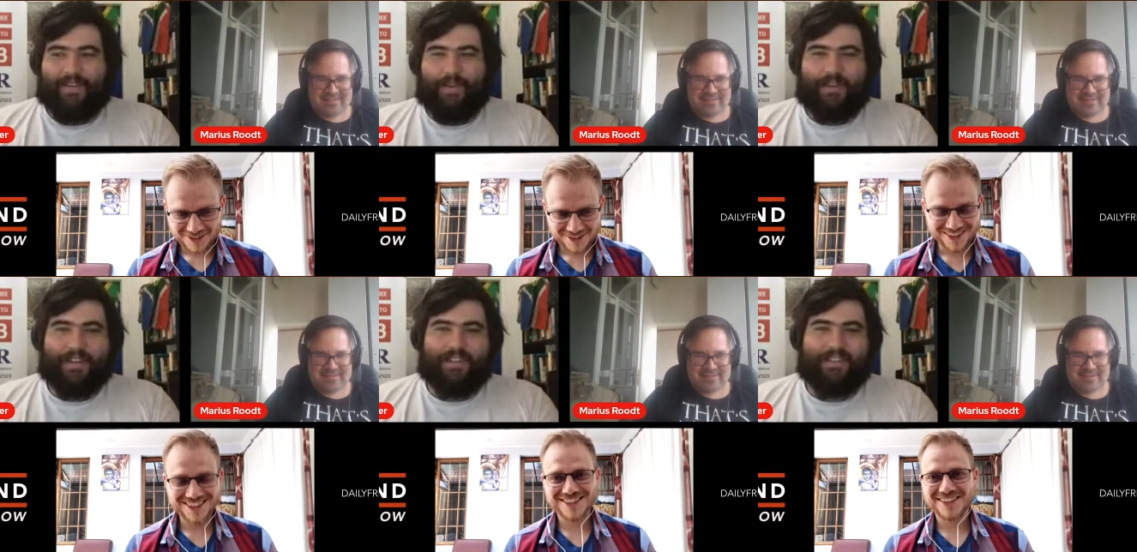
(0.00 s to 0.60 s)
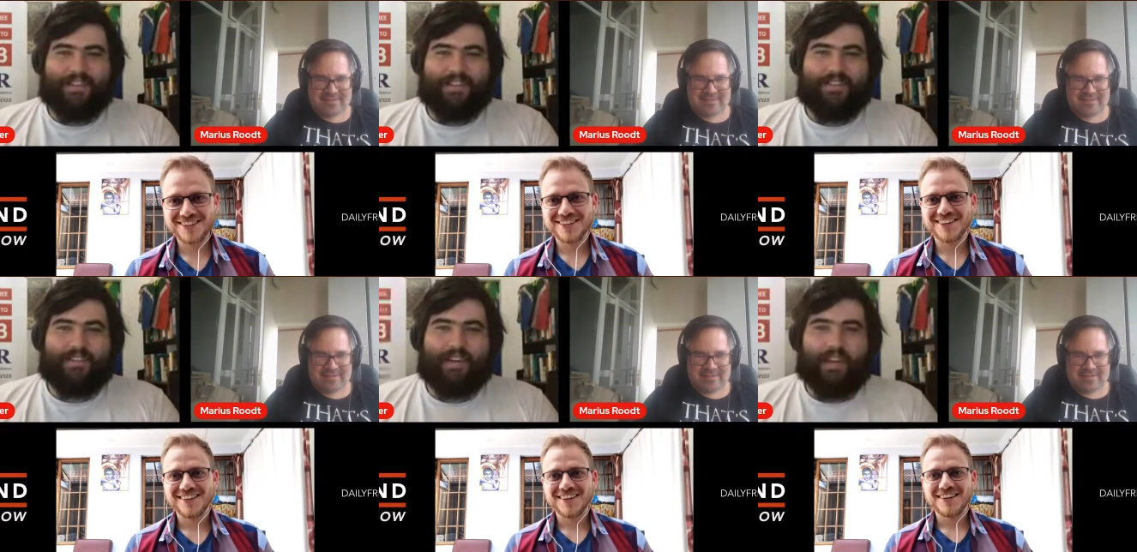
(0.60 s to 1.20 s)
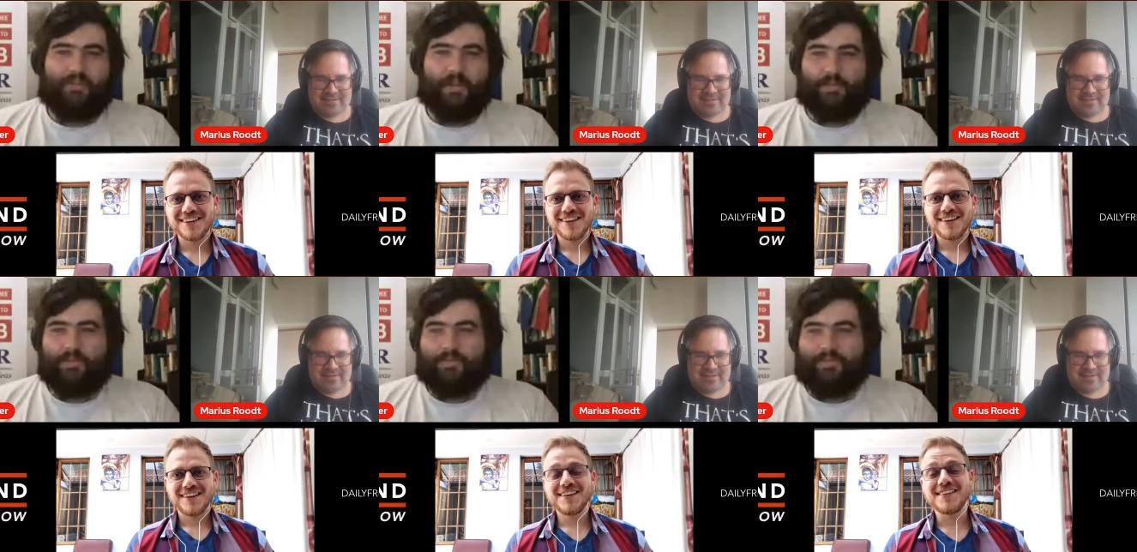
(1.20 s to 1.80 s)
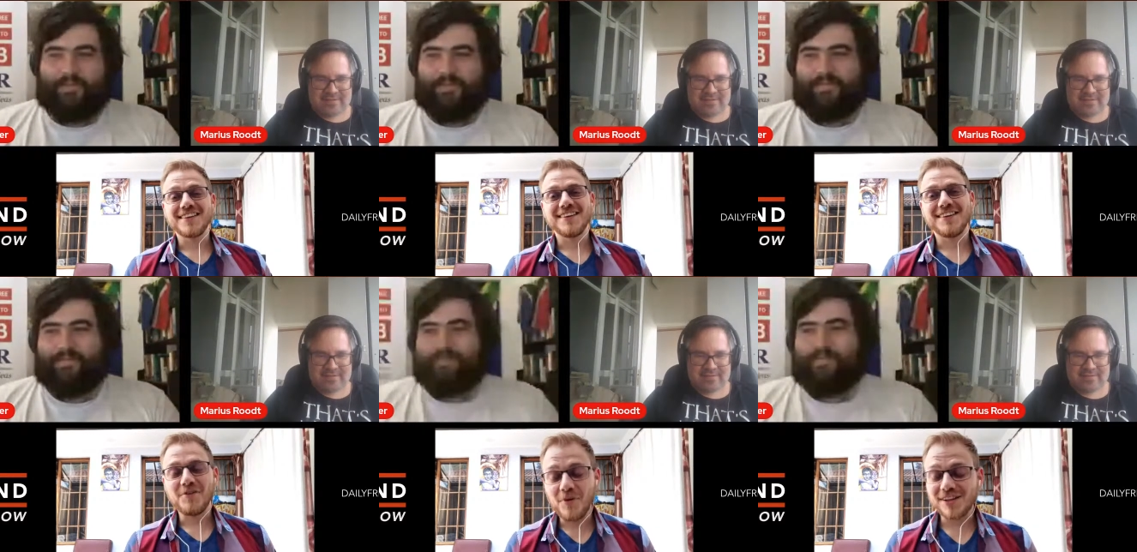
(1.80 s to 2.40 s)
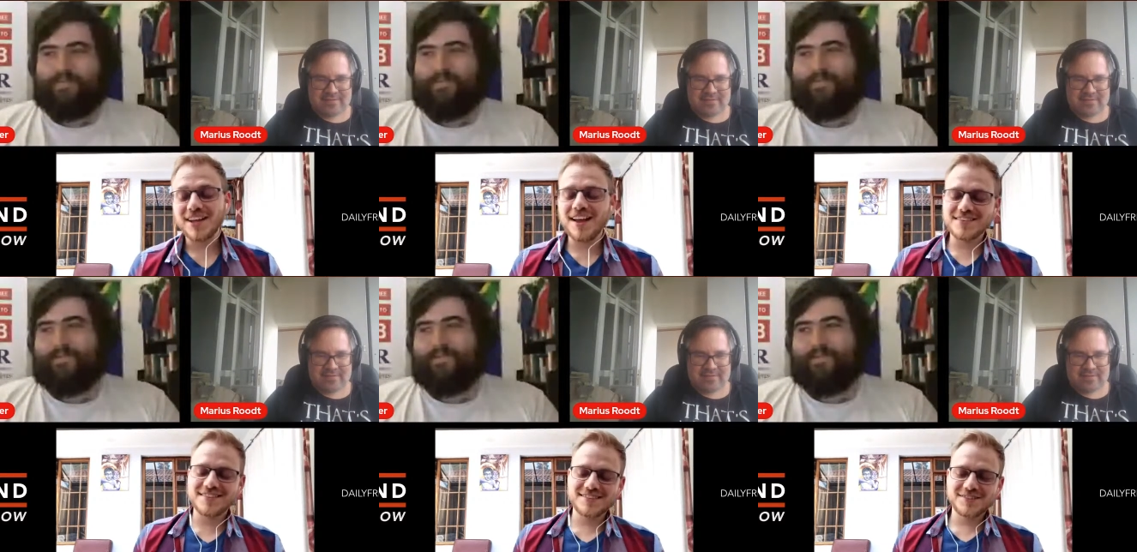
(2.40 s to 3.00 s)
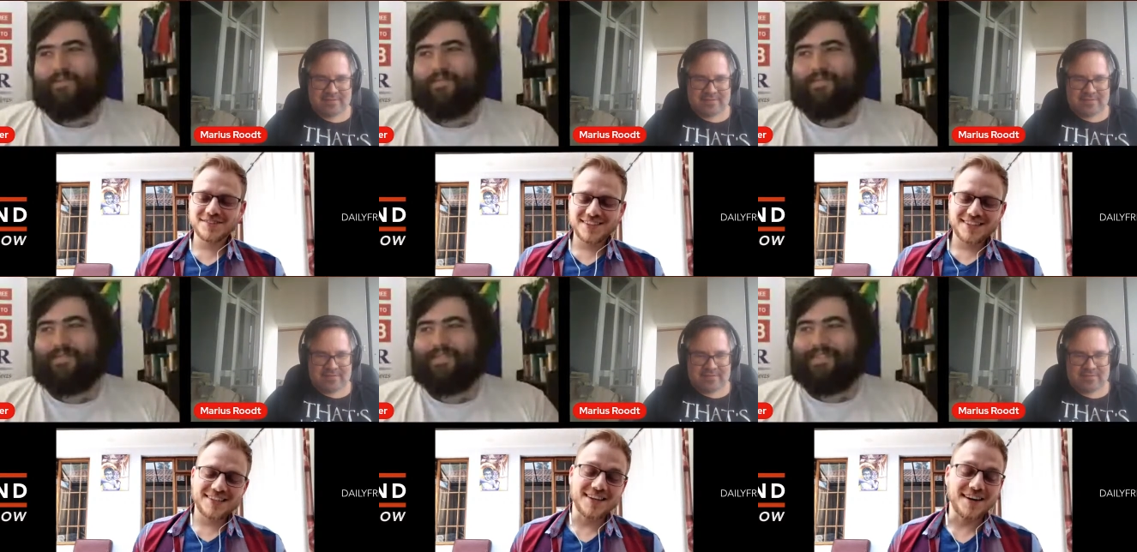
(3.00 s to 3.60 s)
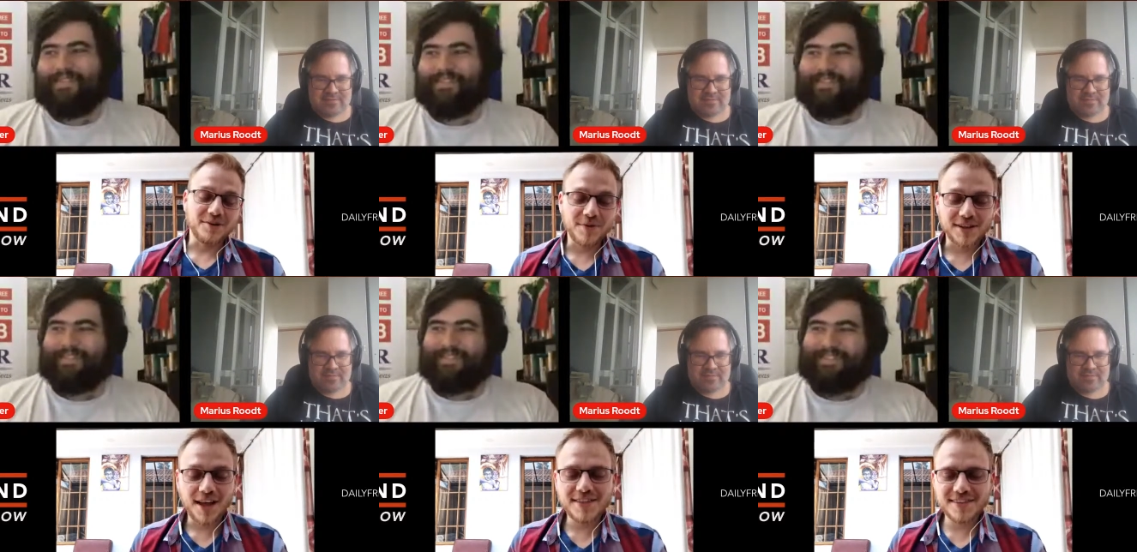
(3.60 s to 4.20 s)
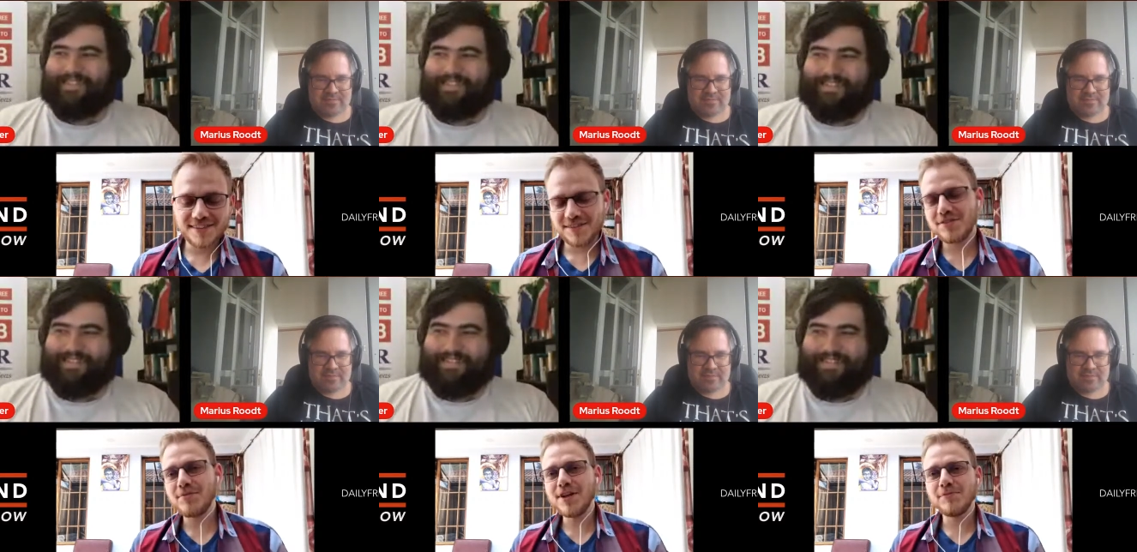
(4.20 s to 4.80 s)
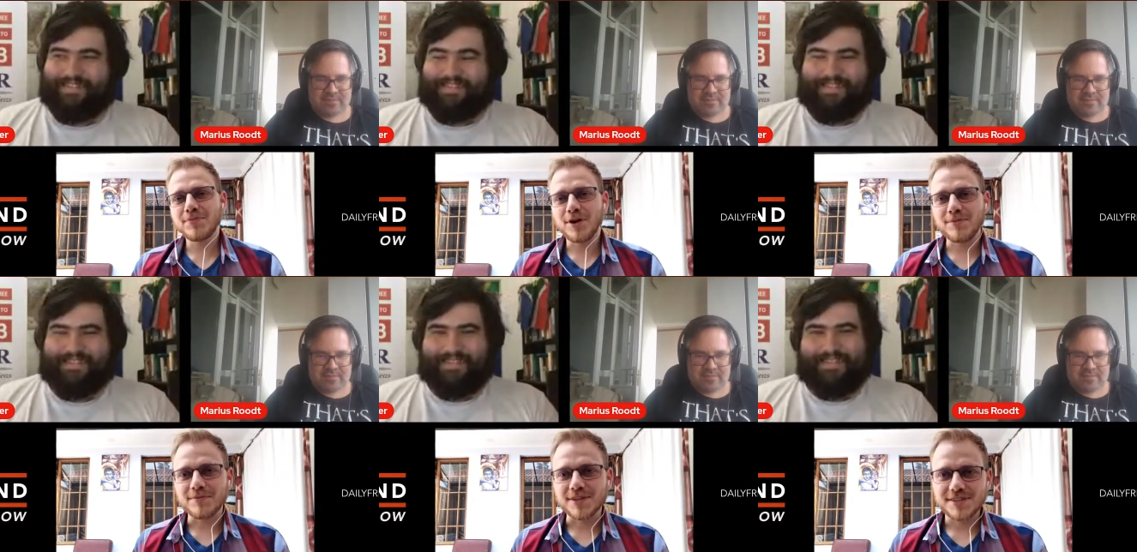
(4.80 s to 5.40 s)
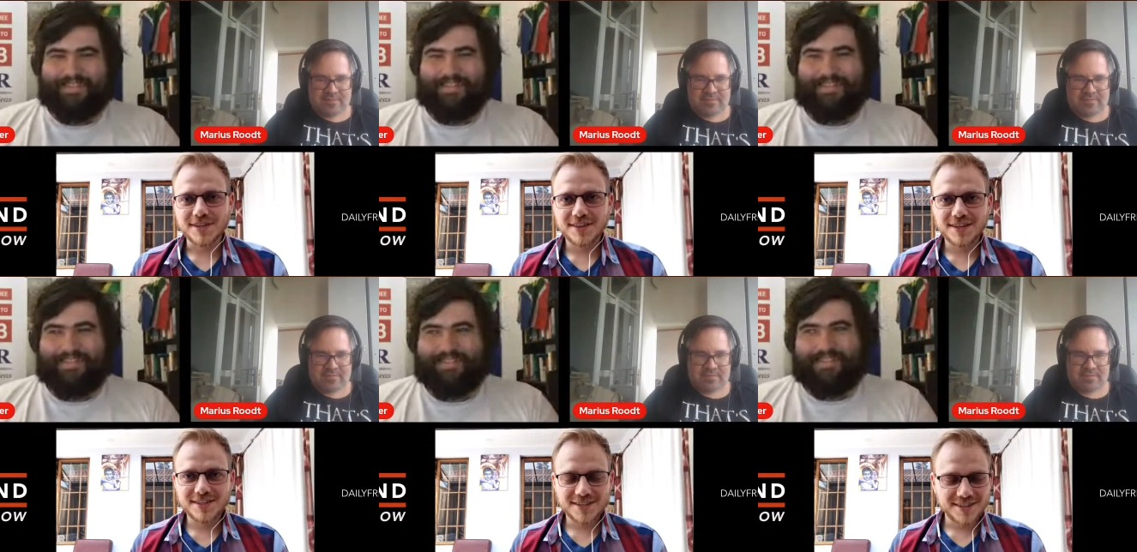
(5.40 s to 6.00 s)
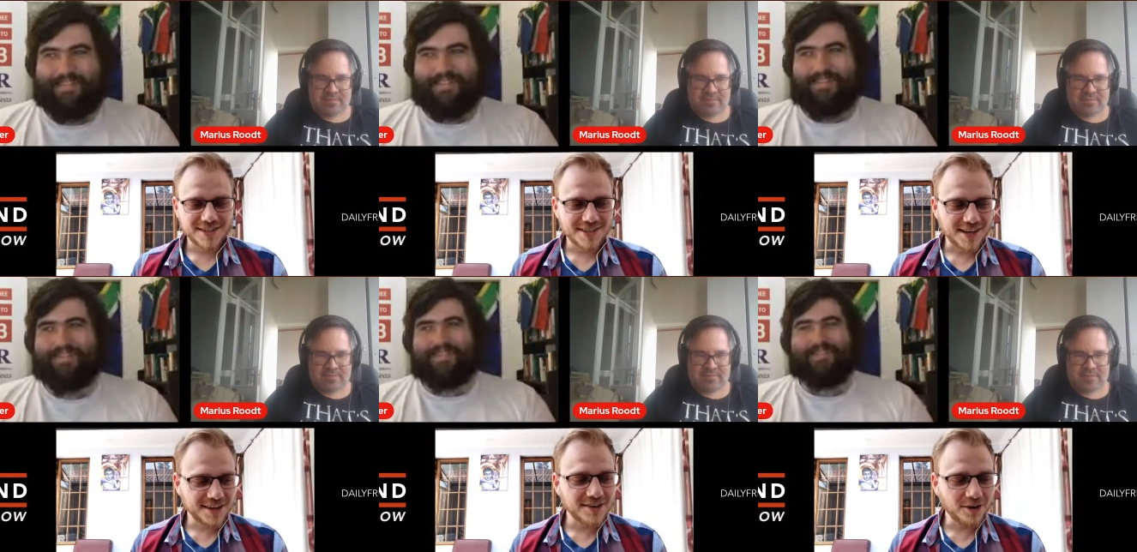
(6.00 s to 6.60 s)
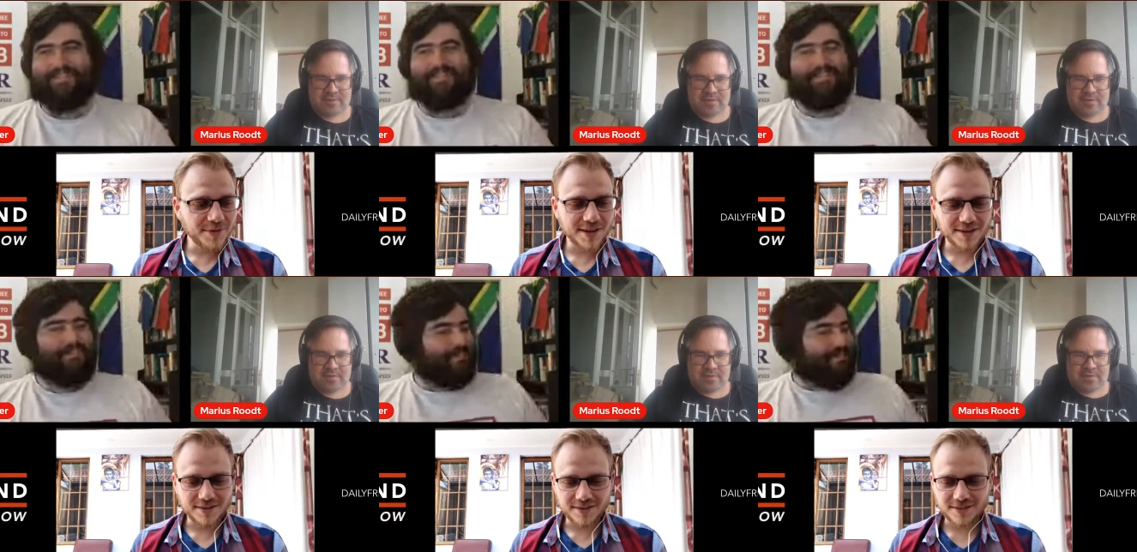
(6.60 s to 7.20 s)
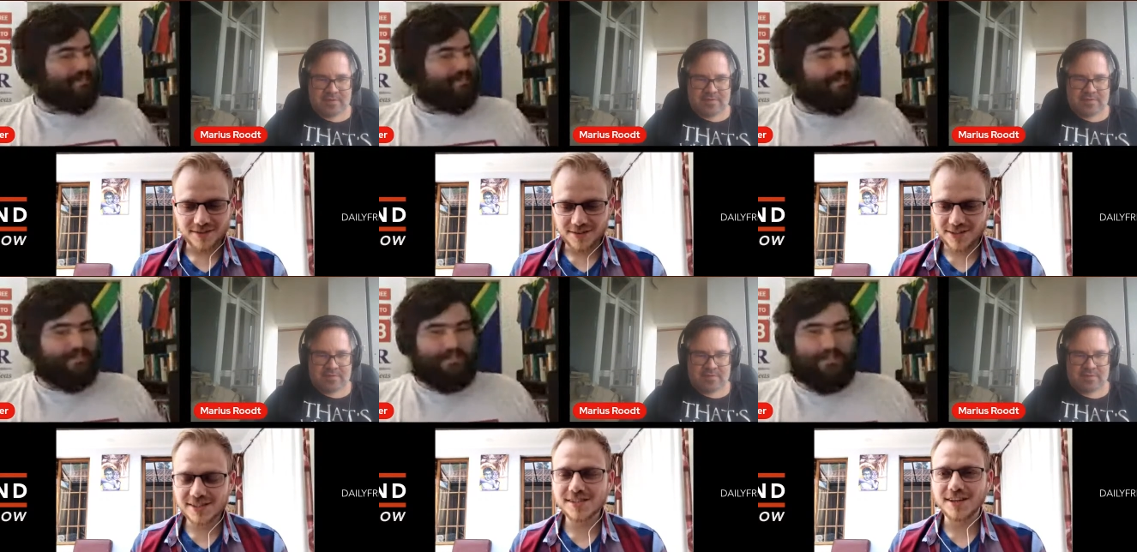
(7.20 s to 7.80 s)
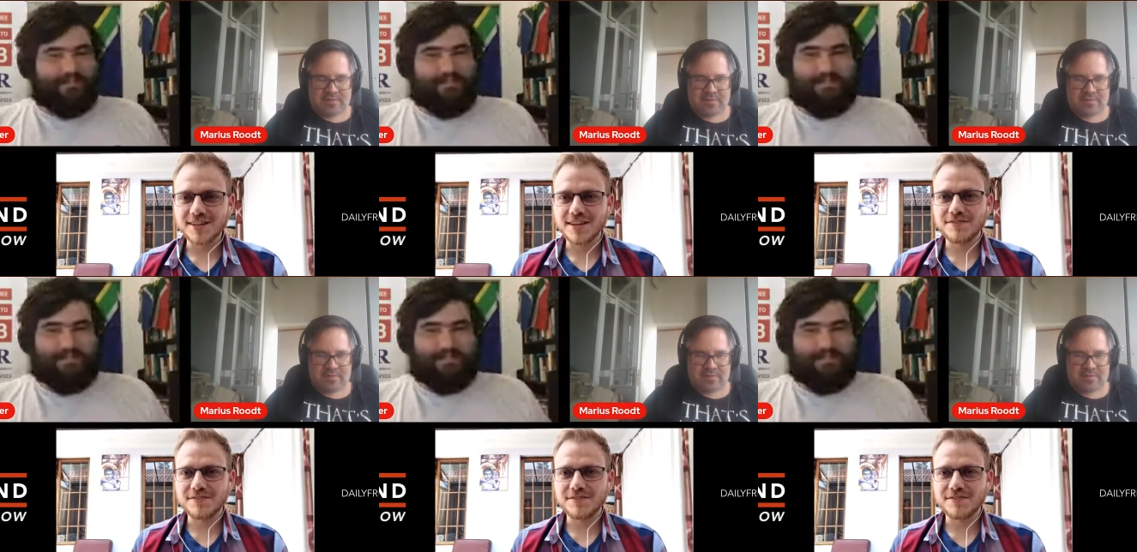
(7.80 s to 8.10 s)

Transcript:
Speaker 1: so Hermann, let rip.
Speaker 2: Well, um, yeah. Well, I, the, the real problem is that there's a there's an economic insight